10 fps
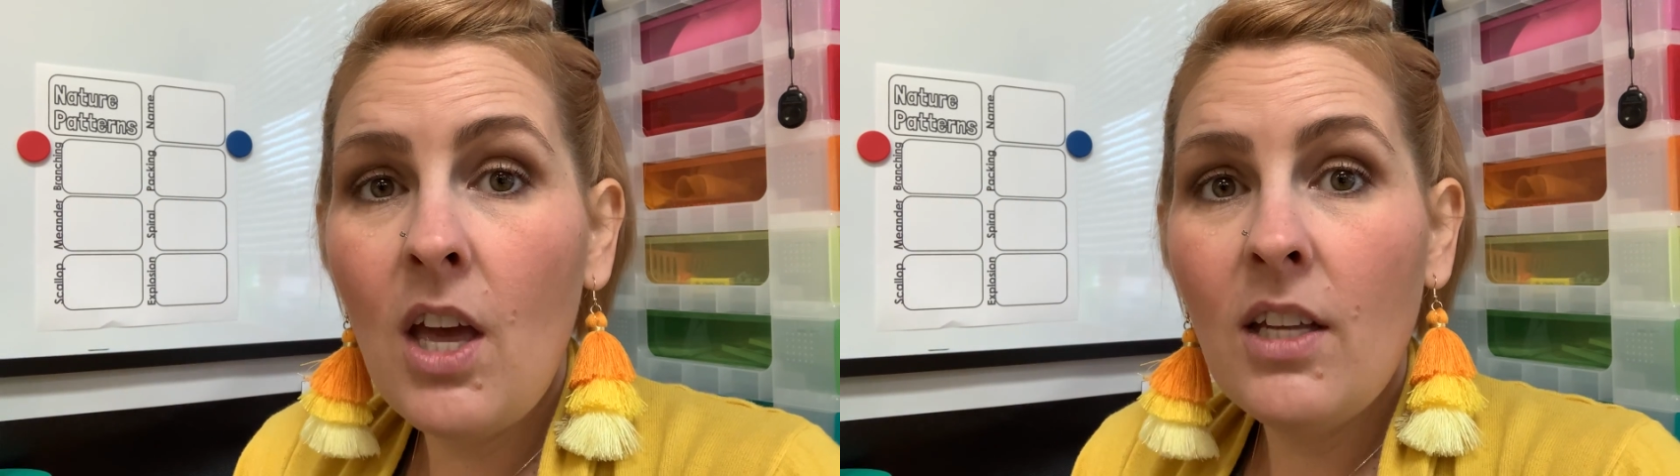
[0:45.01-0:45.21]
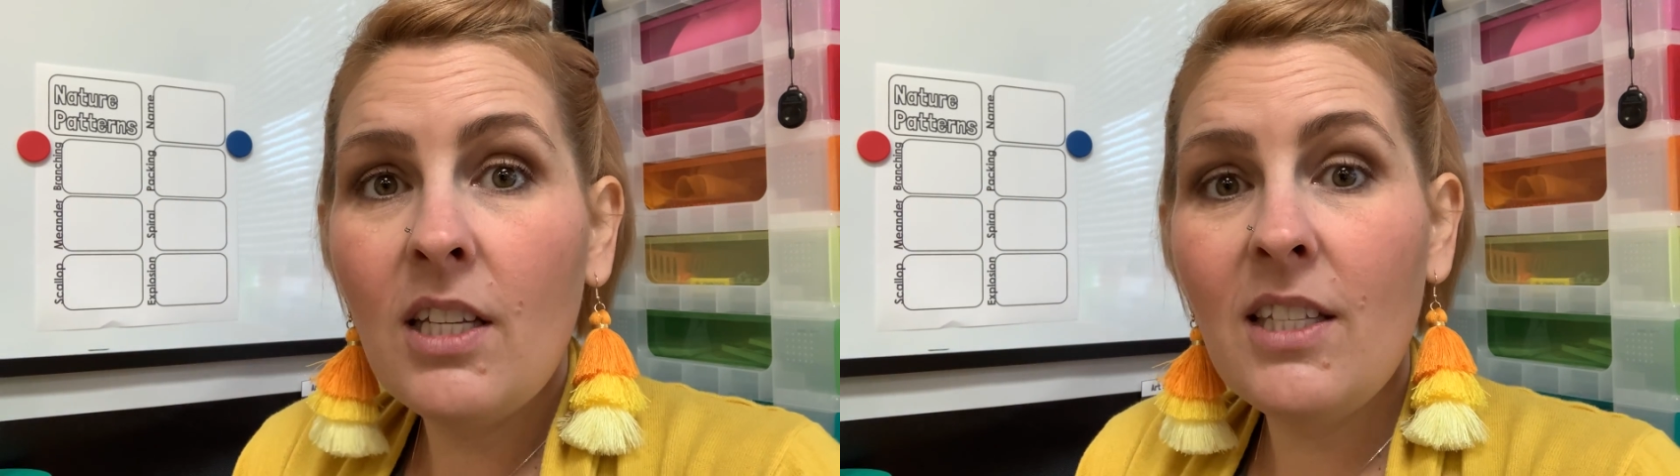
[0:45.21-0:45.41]

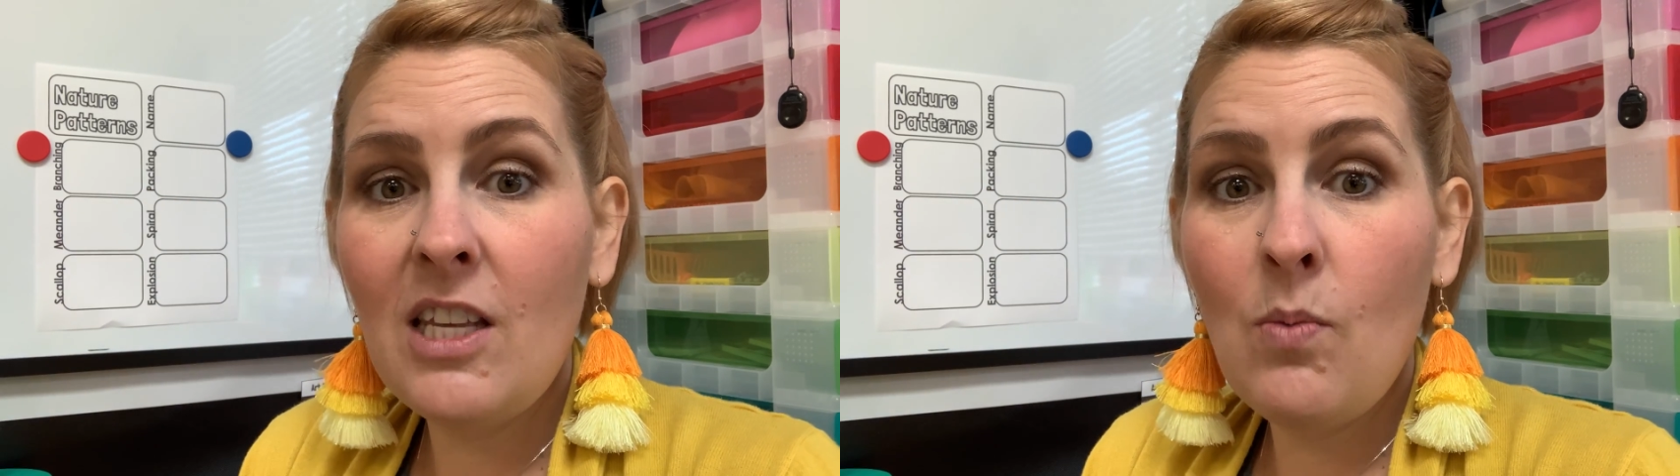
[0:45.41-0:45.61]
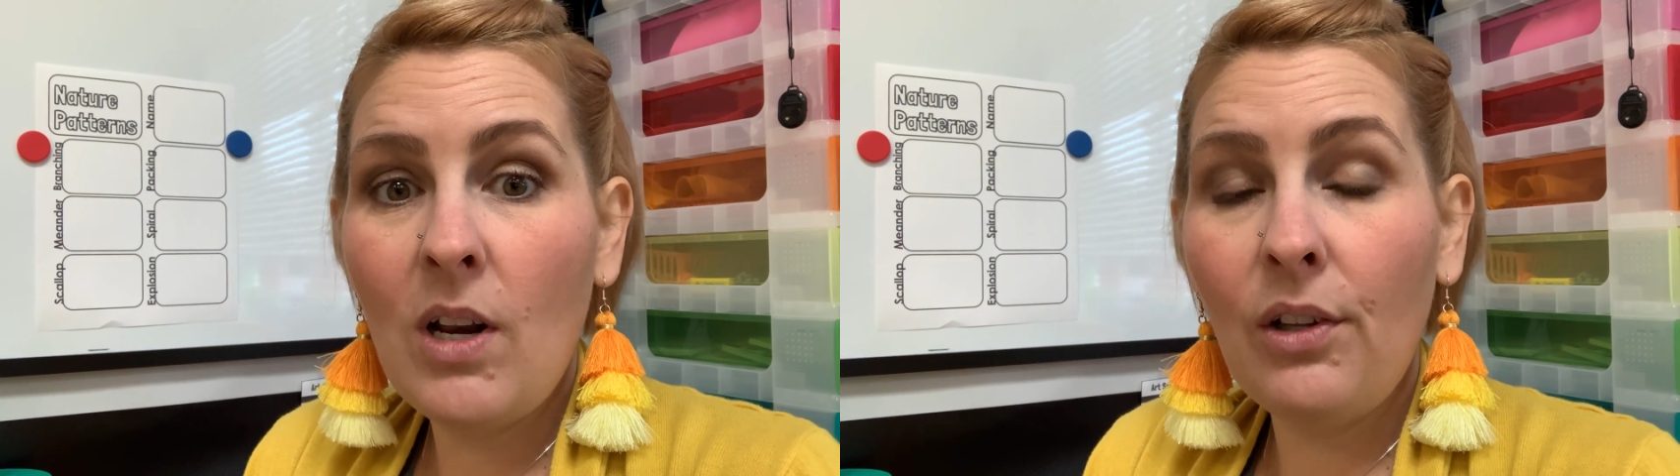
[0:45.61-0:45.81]
to see
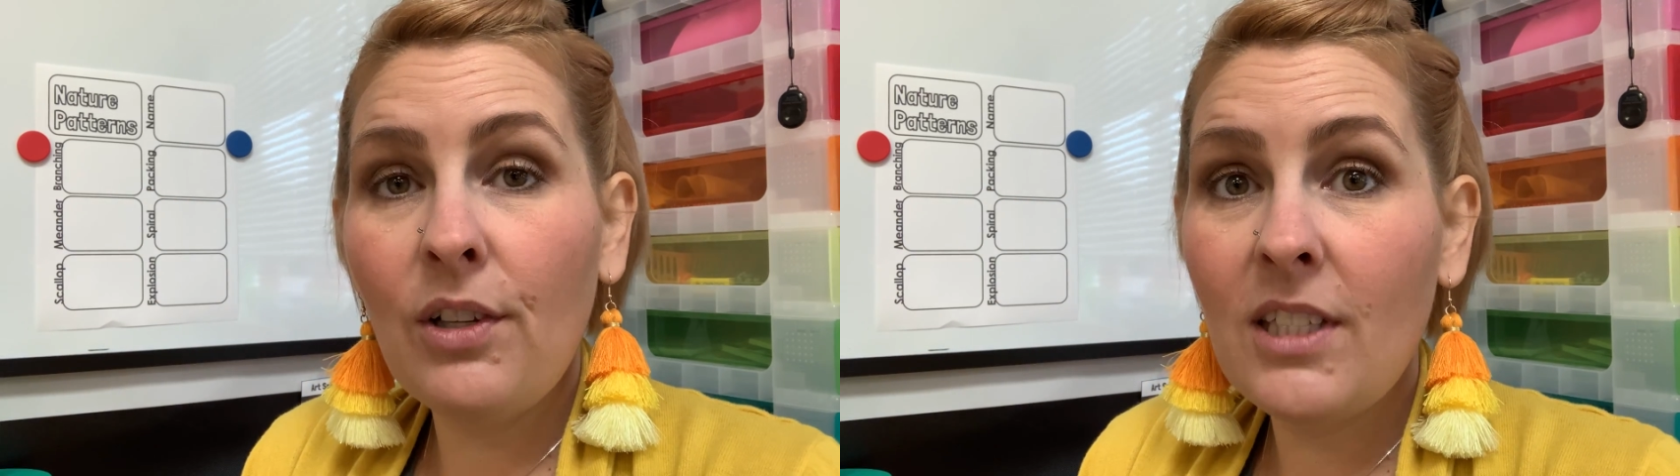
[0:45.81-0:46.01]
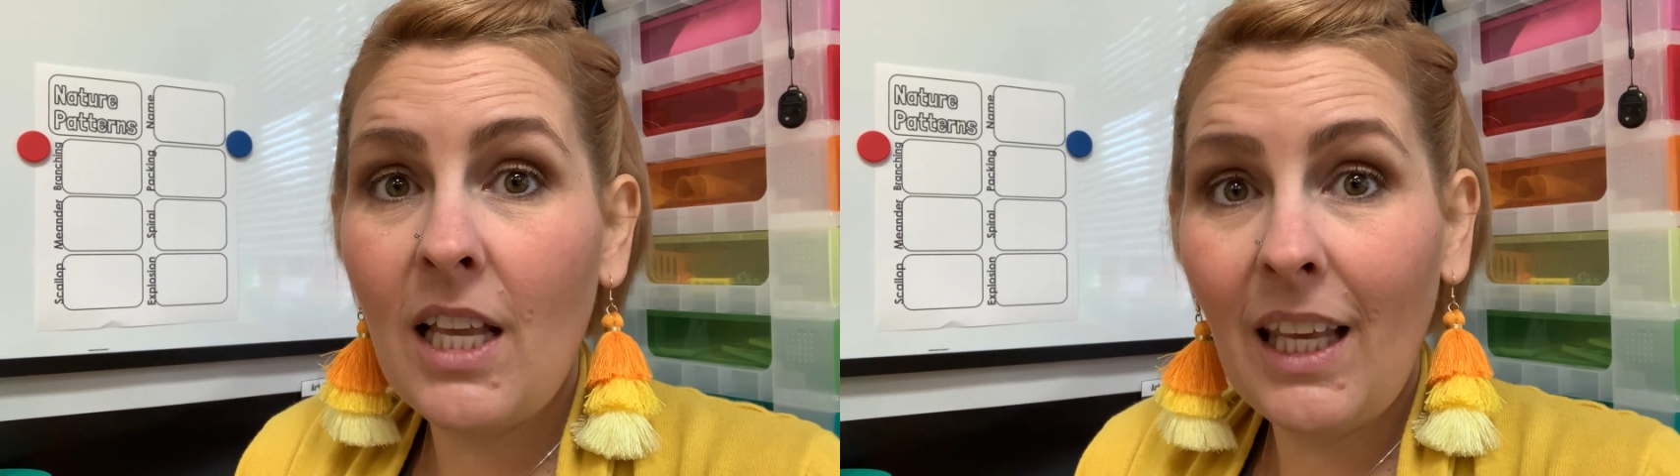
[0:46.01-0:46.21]
what it looks
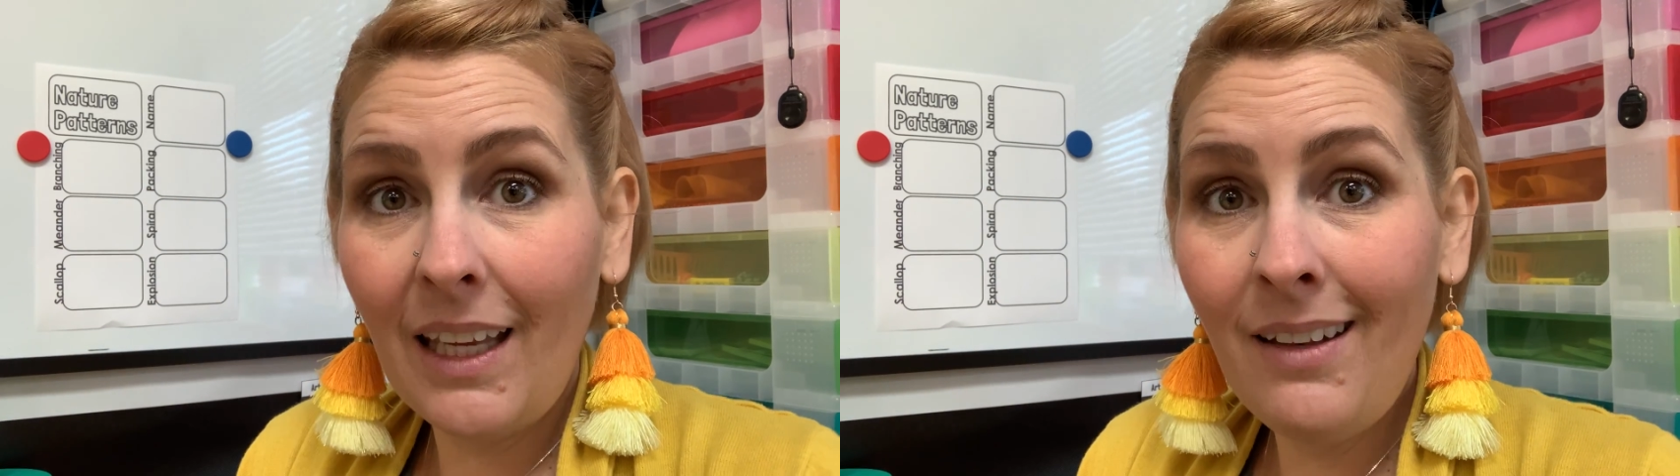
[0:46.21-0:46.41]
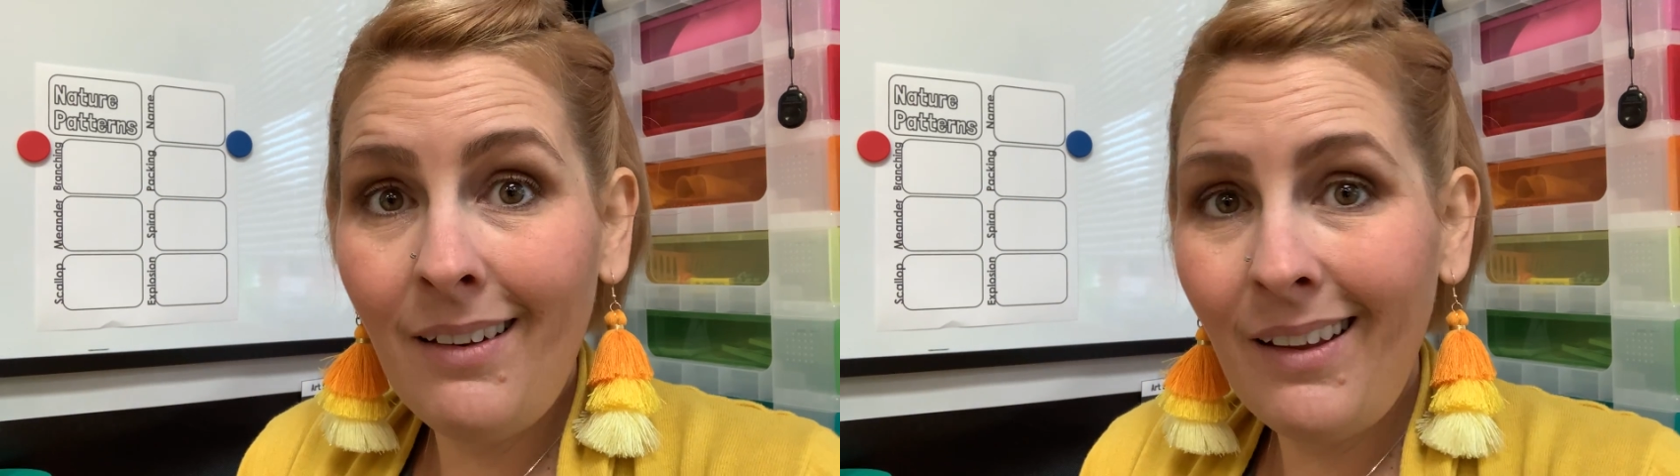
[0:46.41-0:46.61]
like
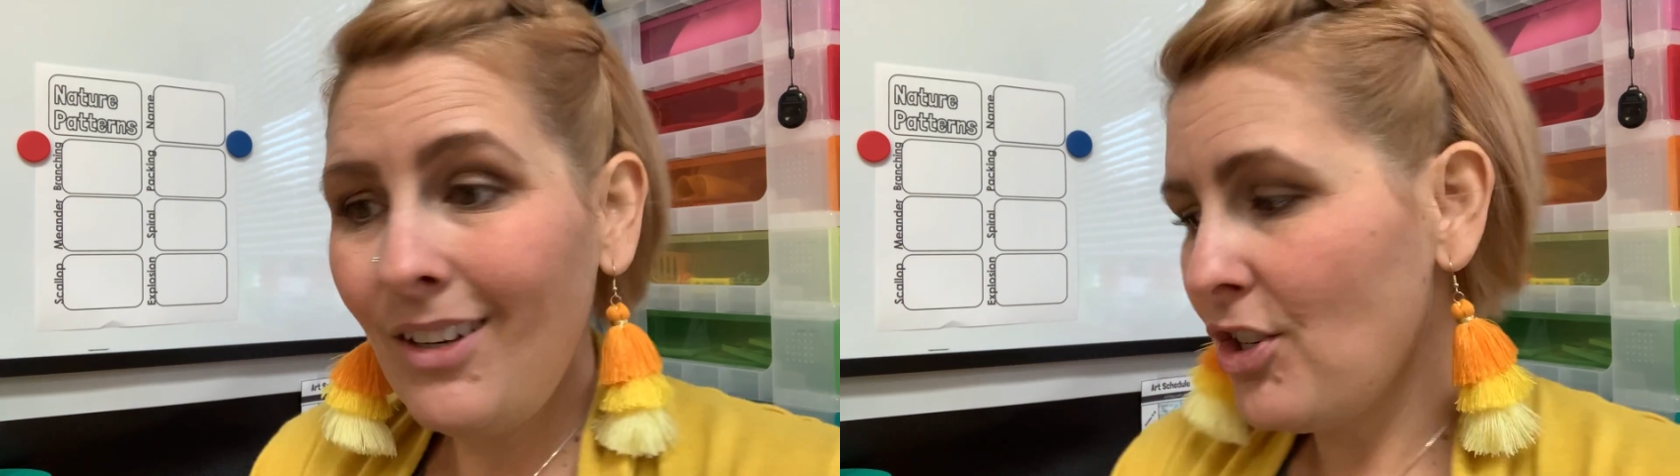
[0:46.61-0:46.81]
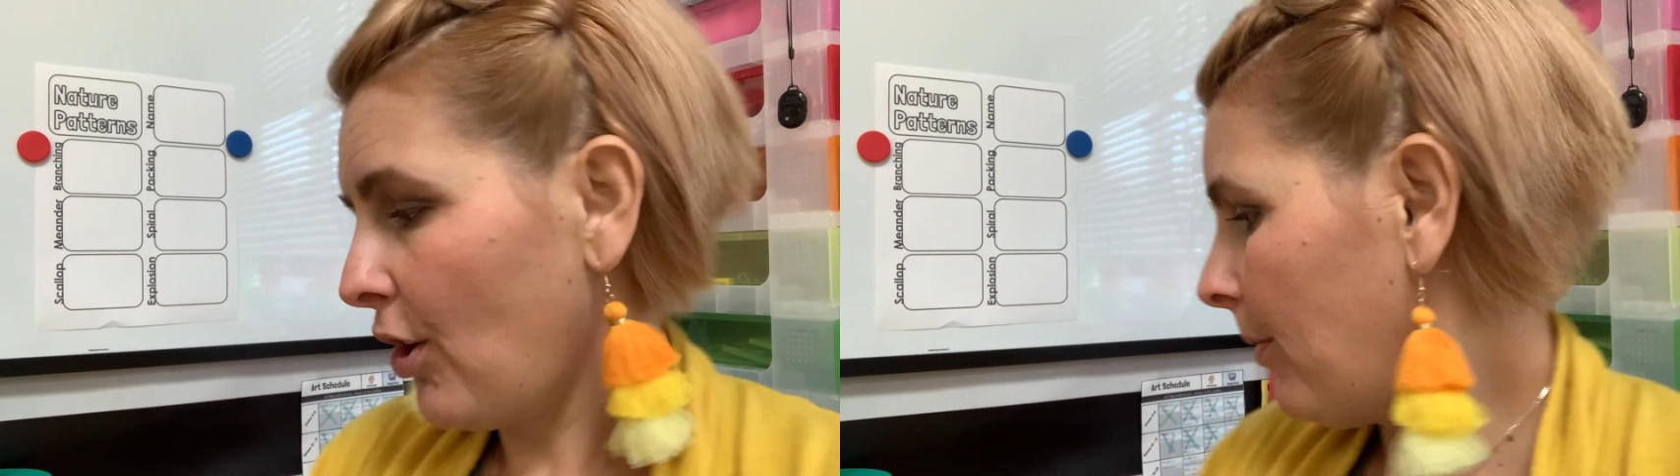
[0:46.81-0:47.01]
in
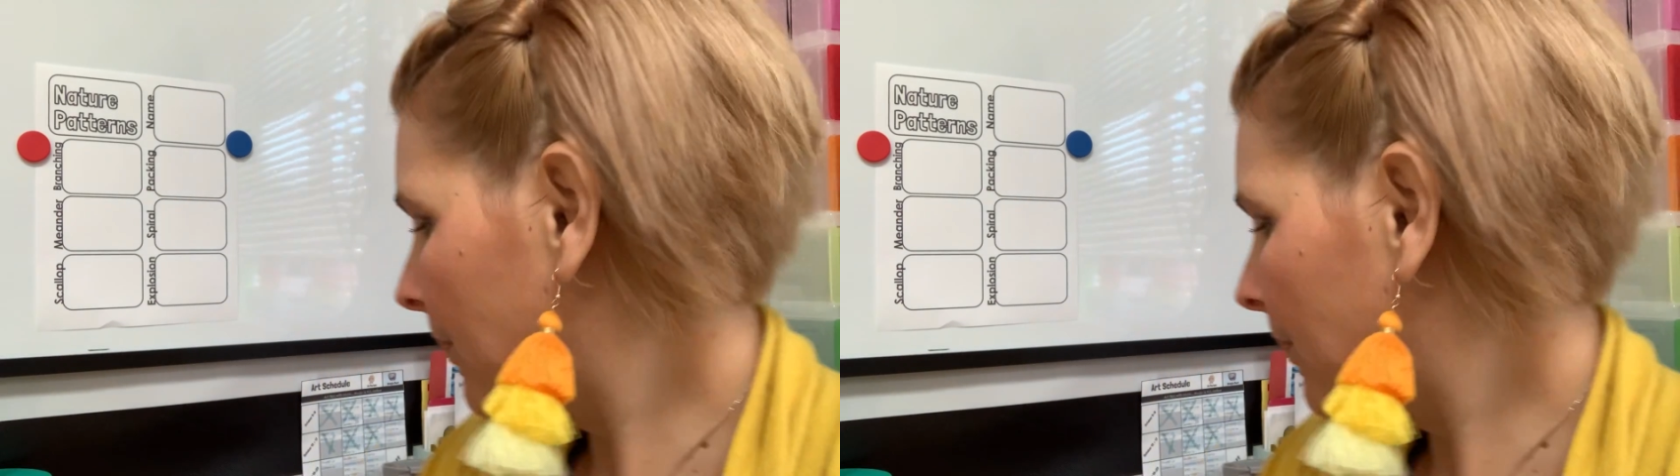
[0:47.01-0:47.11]
nature.